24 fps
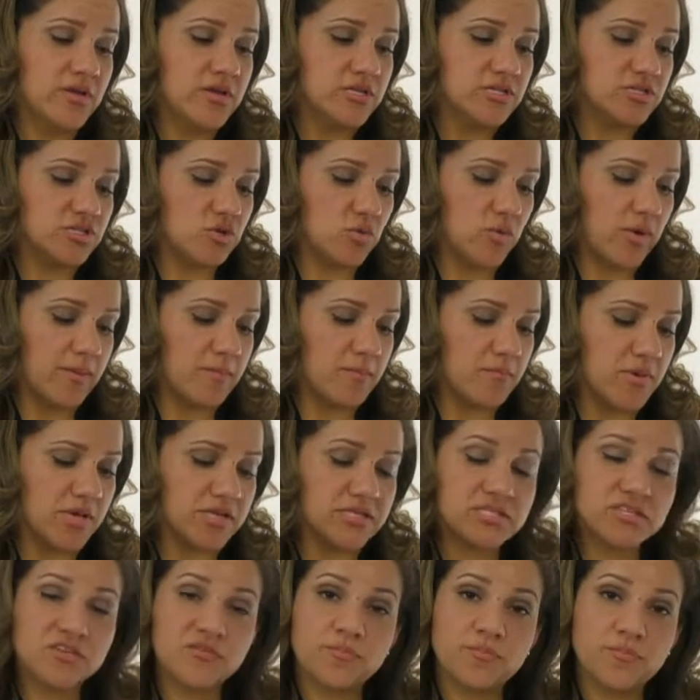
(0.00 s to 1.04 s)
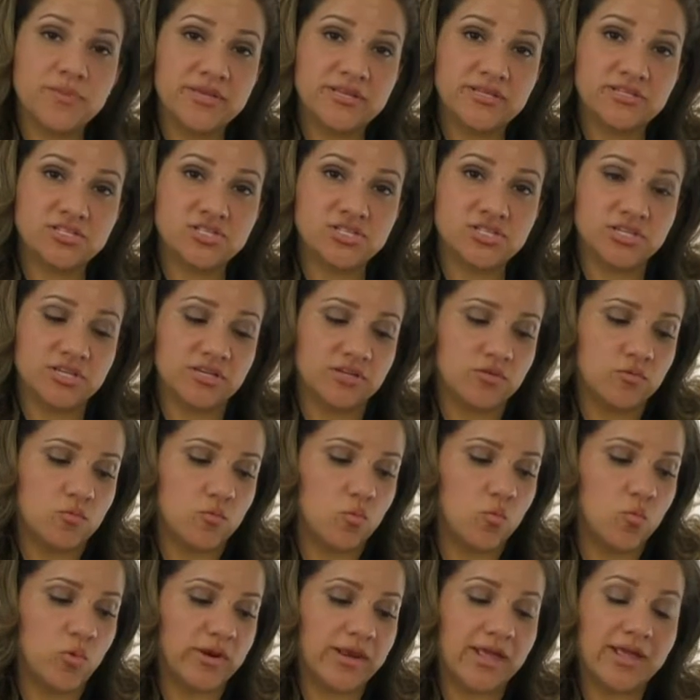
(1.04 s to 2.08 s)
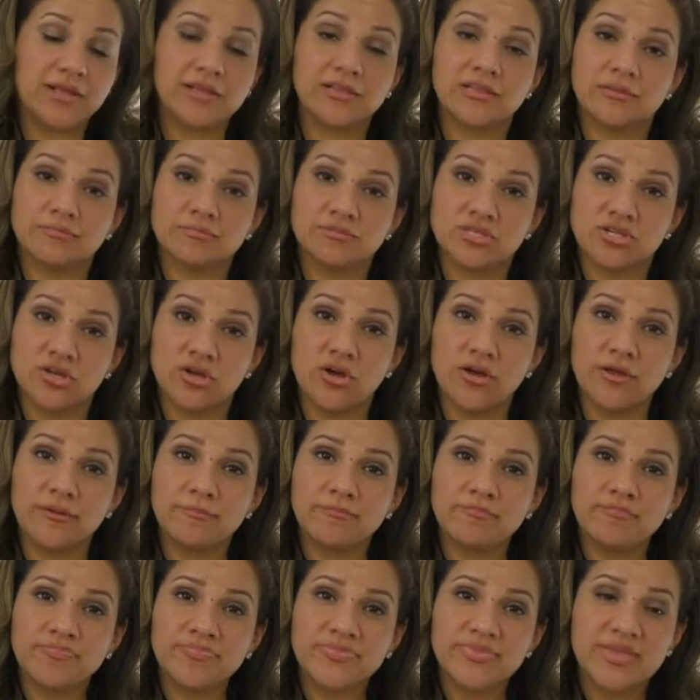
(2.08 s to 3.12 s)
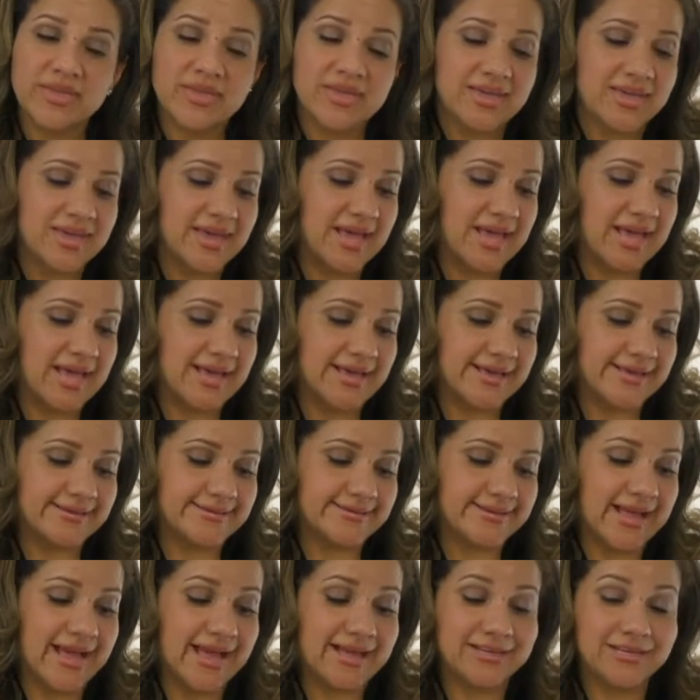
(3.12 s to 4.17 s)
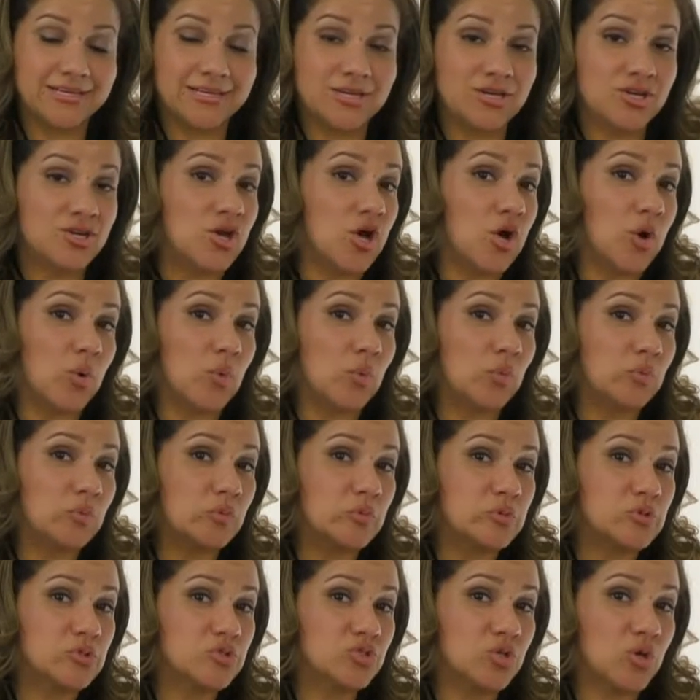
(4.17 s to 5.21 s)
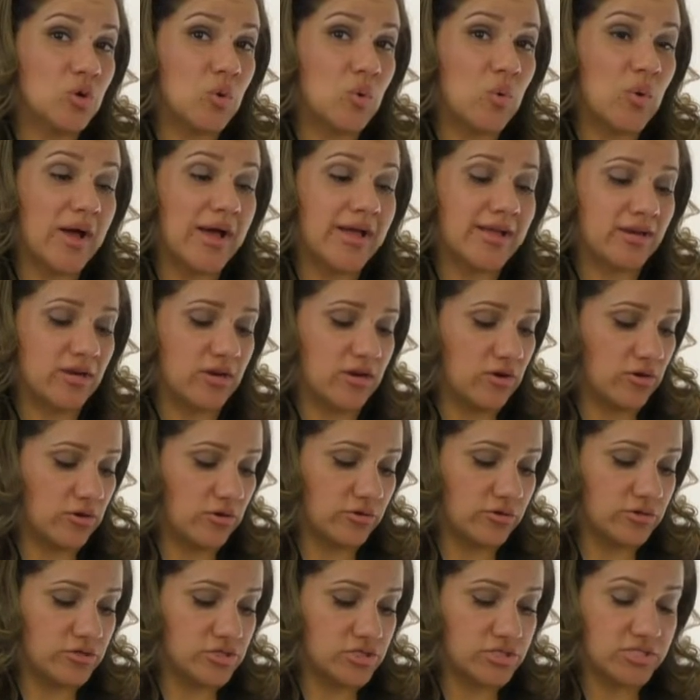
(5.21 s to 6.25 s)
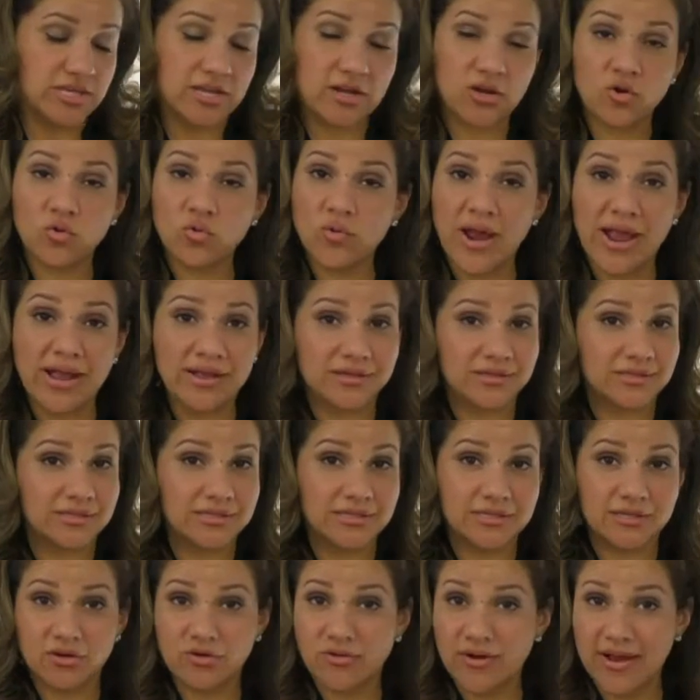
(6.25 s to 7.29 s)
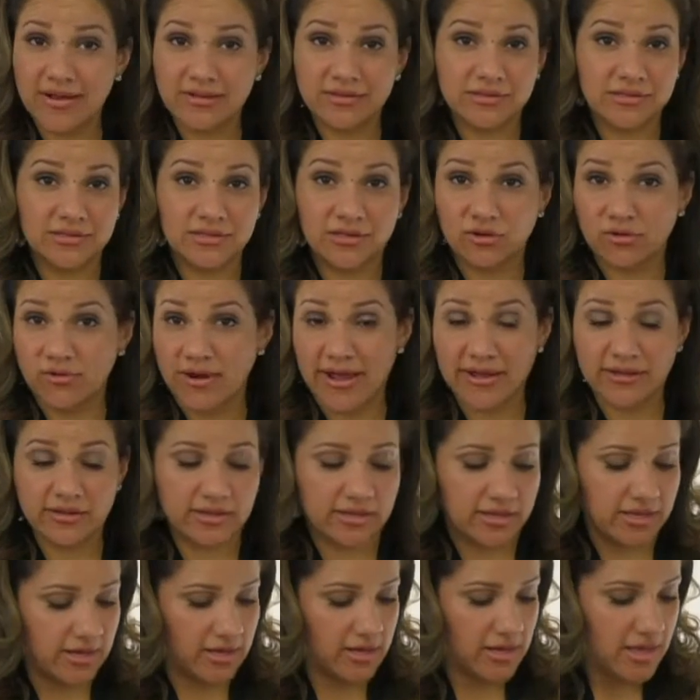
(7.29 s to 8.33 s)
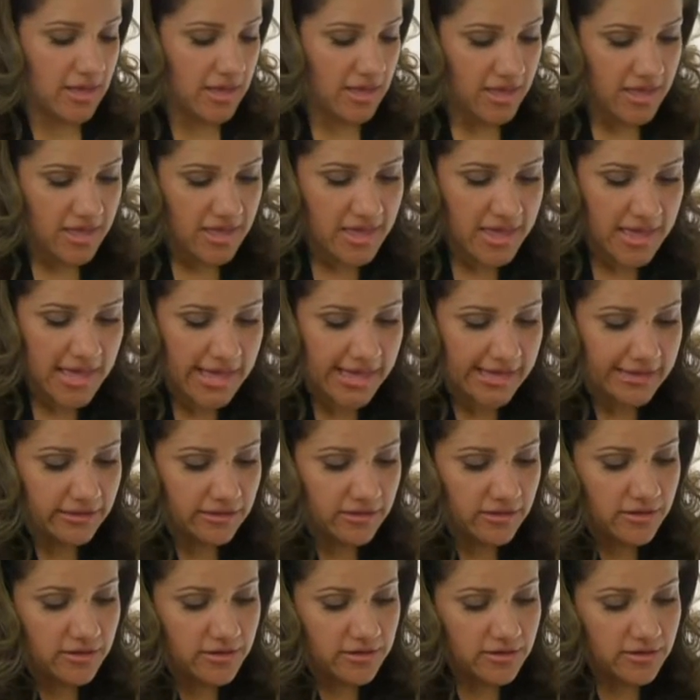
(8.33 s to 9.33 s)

So I must have pinched it when I clipped it on, and I didn't know. So I heard just like crackling, crackling, crackling. And